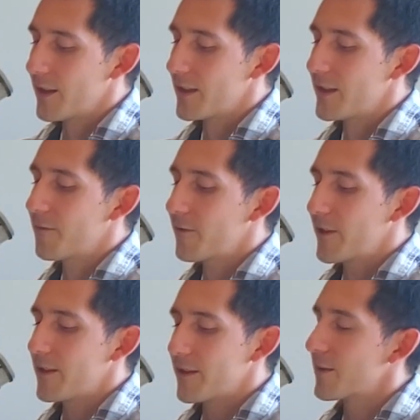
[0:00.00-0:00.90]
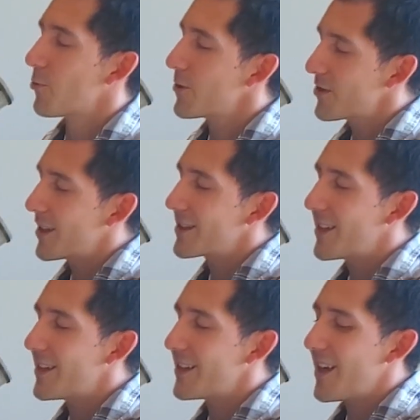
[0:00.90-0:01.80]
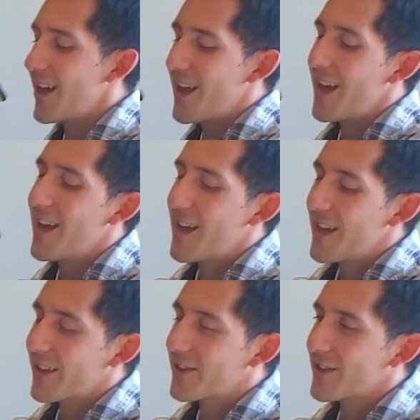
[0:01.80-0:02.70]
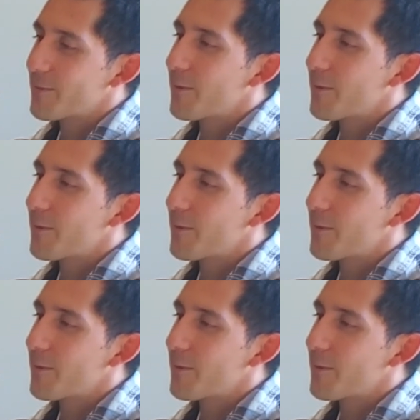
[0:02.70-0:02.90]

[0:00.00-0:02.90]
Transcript: different sports you guys got. Because